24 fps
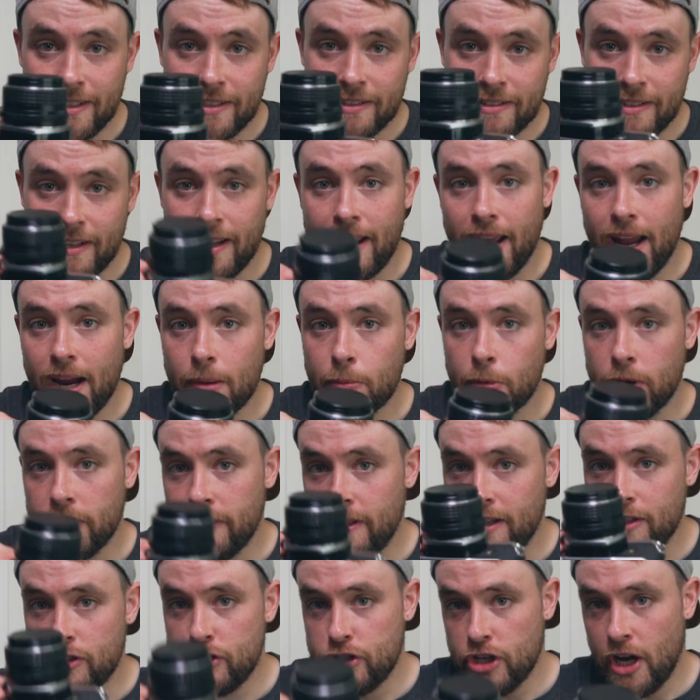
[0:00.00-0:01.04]
is the camera
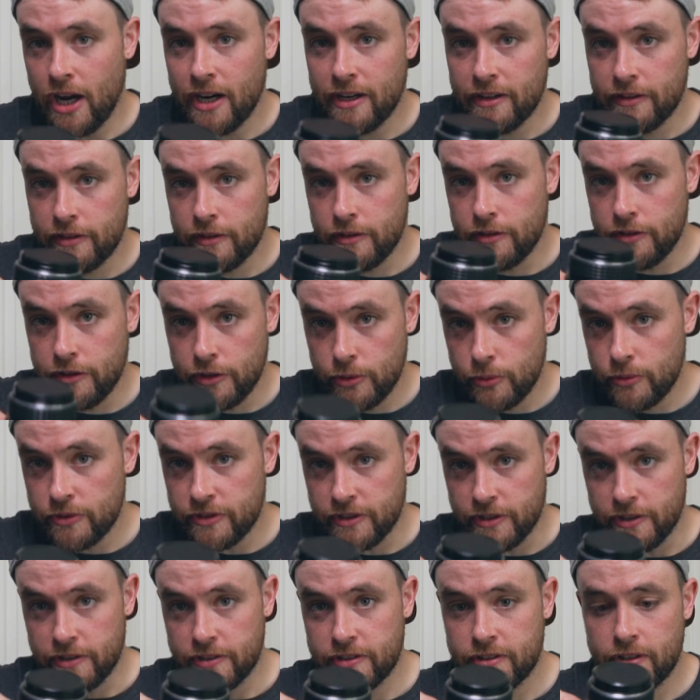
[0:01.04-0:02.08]
that Jonathan
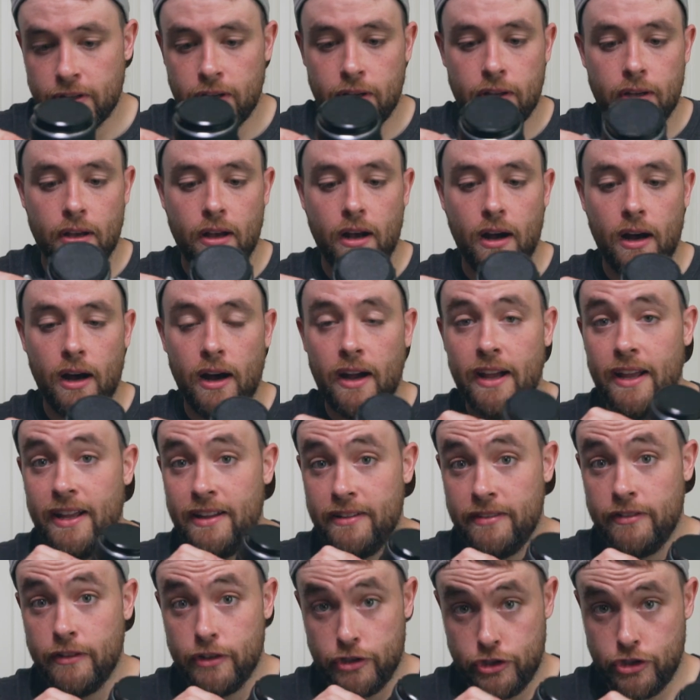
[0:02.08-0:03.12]
uses
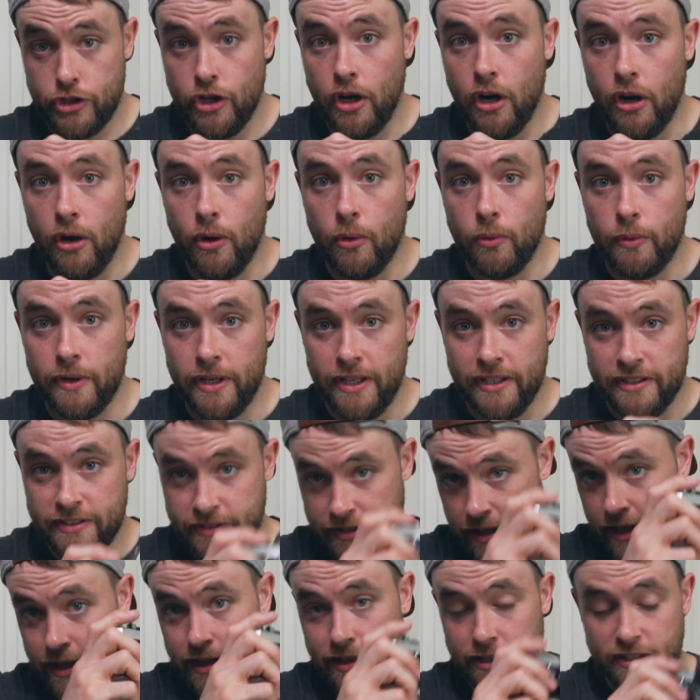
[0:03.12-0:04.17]
in the show when he's
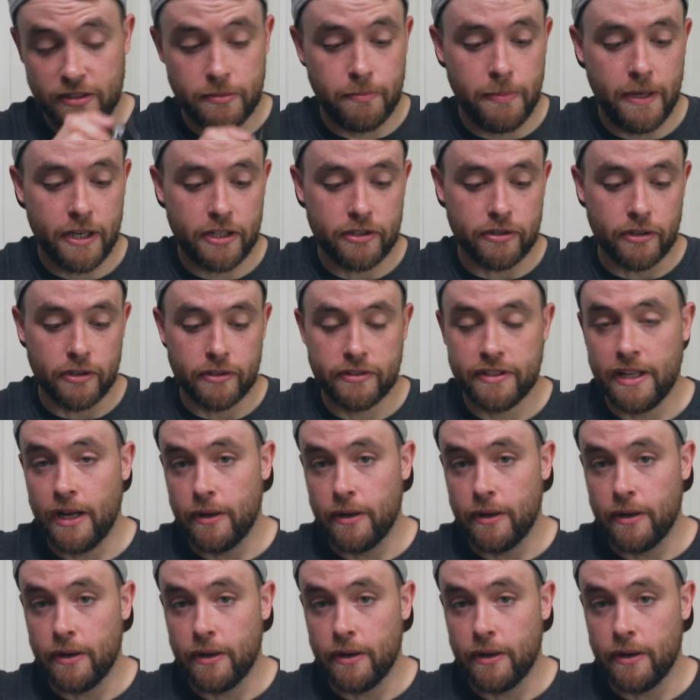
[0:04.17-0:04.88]
taking his pictures.